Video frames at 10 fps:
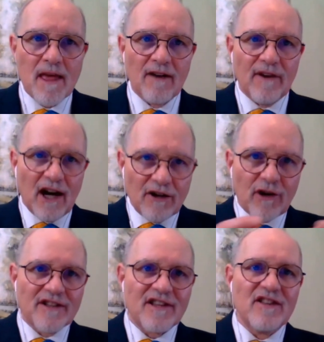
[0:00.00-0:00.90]
of
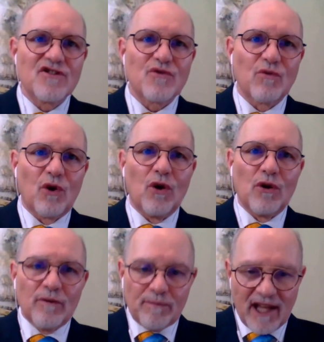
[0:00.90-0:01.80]
undressing the
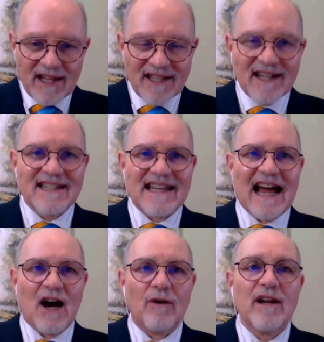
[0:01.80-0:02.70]
scroll, placing it
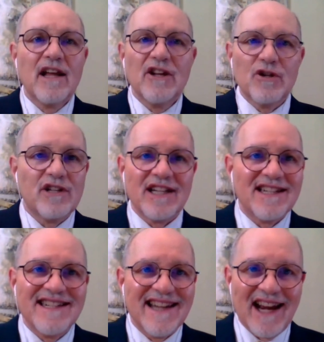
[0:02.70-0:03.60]
down. You
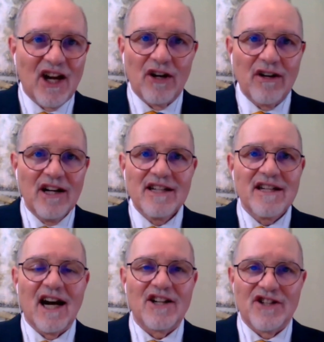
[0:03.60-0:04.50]
didn't dare
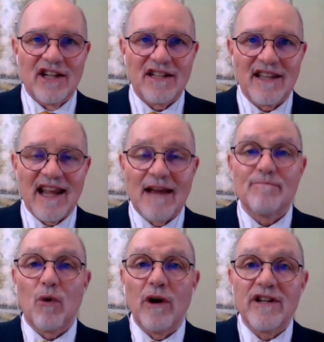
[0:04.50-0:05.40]
touch it. They had
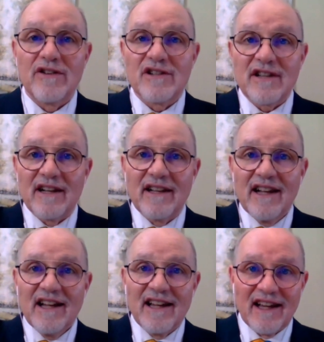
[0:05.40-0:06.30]
pointers
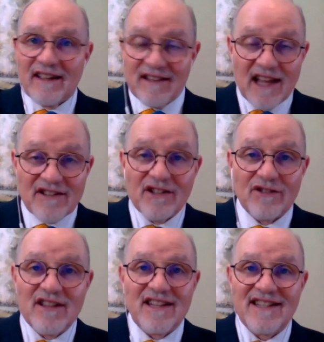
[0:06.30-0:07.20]
and still
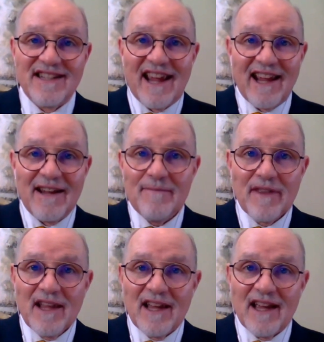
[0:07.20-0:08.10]
to this day,
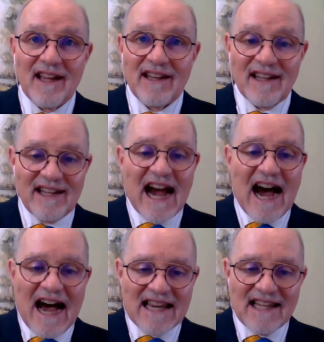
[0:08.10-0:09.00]
and
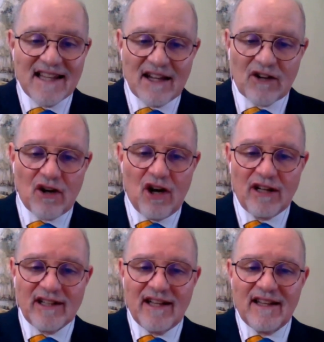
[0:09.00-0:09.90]
yad they're
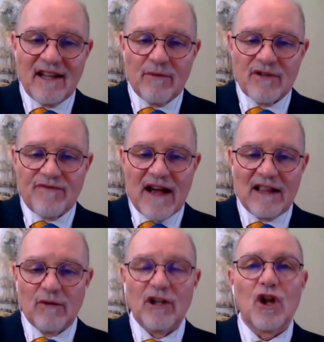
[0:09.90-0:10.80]
called, and they would
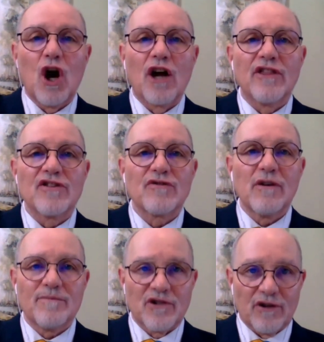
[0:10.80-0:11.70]
follow along the
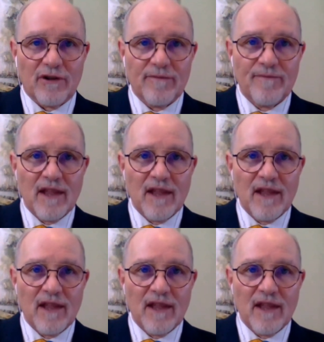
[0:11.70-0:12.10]
scripture,